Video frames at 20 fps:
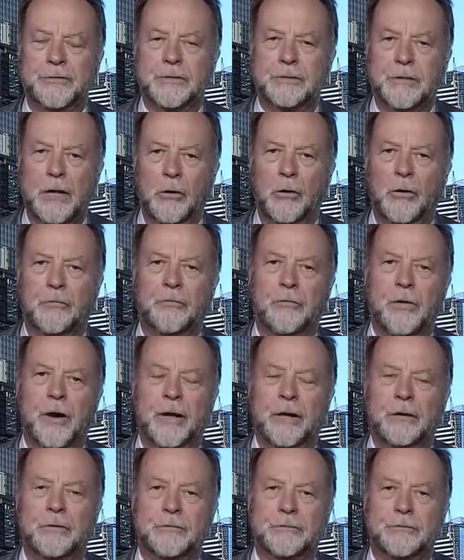They'll look for
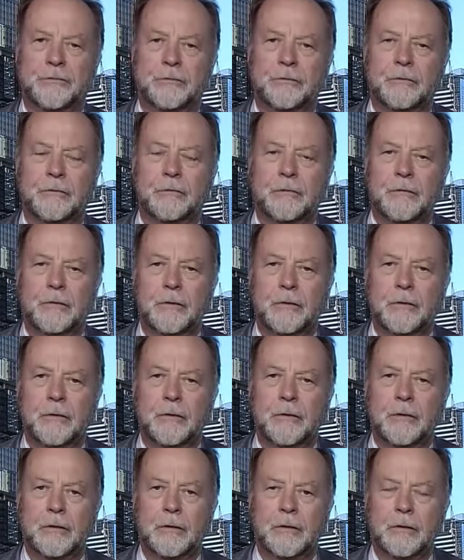angles.
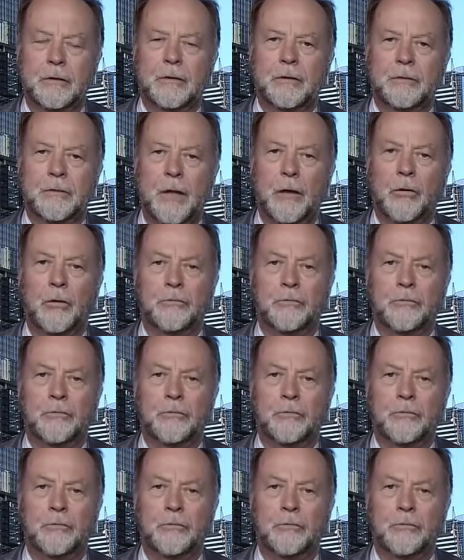They'll